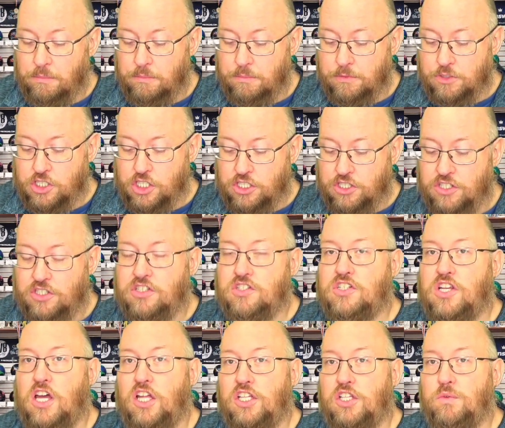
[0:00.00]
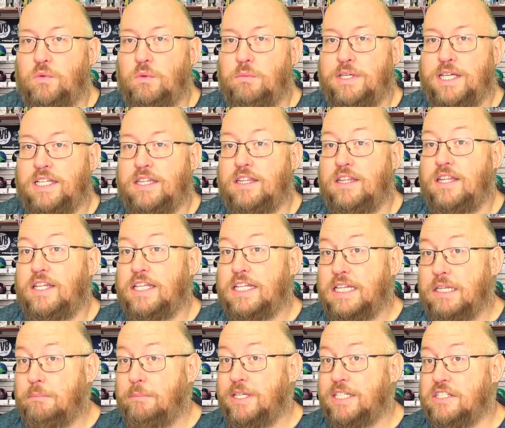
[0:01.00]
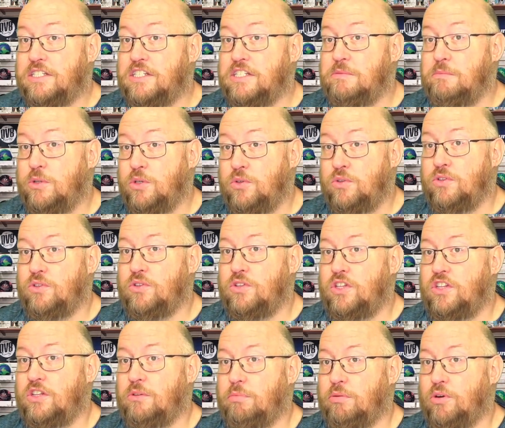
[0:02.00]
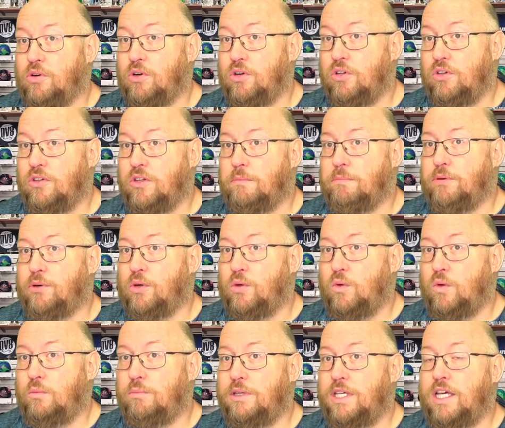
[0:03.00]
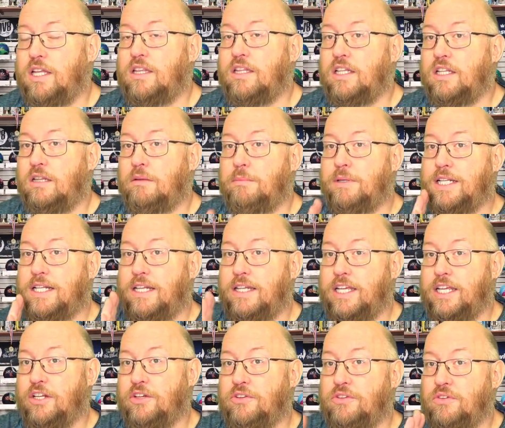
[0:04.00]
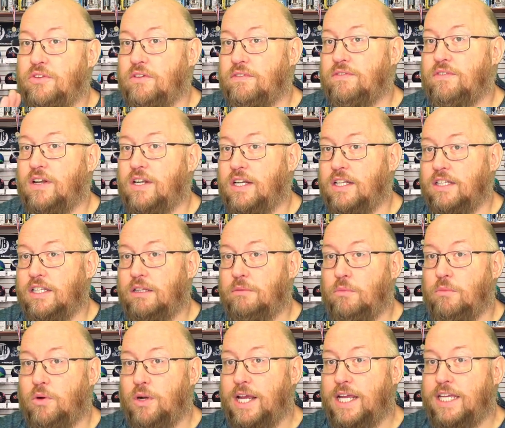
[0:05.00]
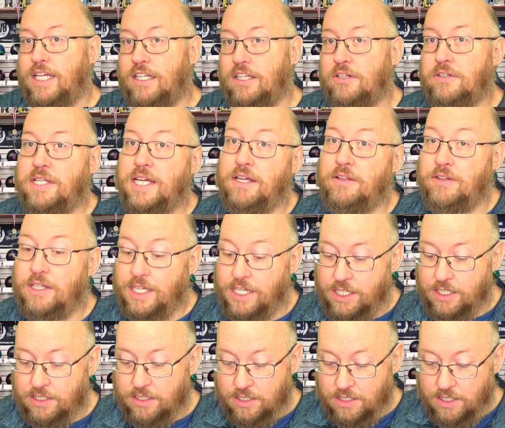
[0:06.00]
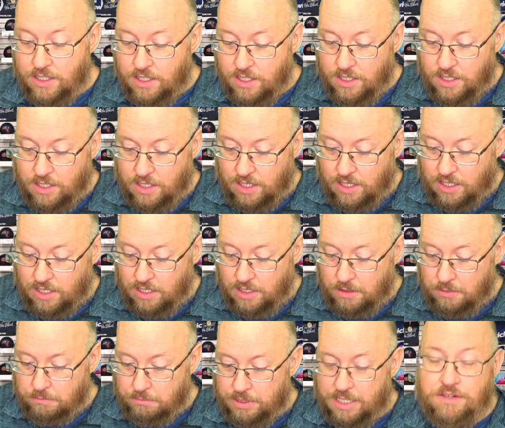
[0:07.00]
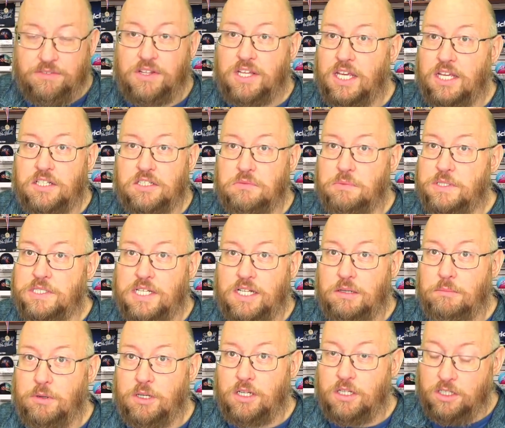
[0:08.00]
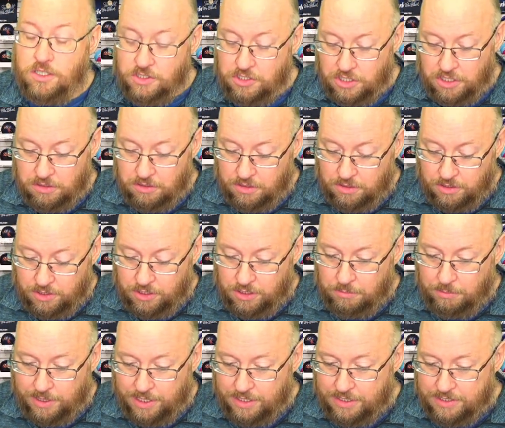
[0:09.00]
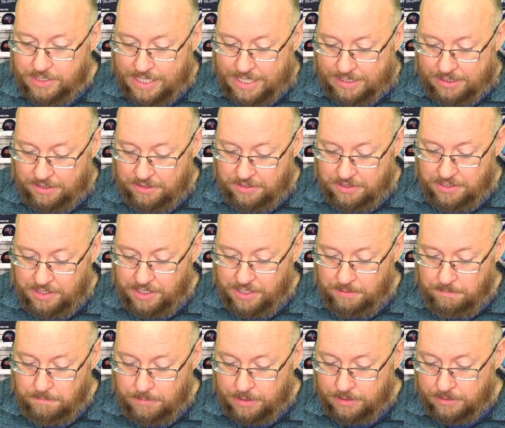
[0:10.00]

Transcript: Just the Solid will be a little bit smoother than the Pearl. The Pearl will be a little bit cleaner through the front, a little more angular down lane. But everything else we said about it is gonna be exactly the same.